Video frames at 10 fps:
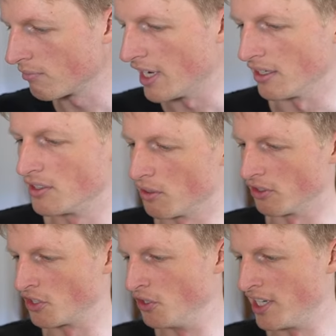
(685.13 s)
Yeah, so
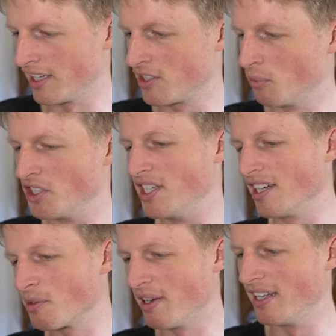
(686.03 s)
I've got two checks, which
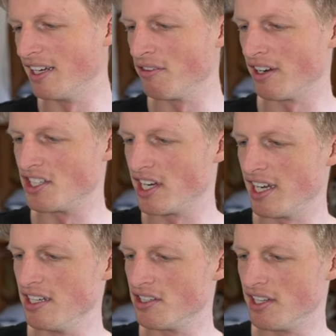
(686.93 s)
does mean that if I
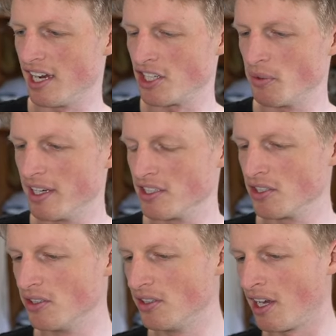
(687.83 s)
change the actuators
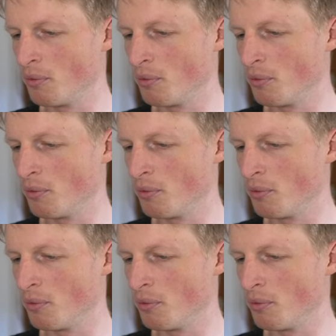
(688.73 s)
at all,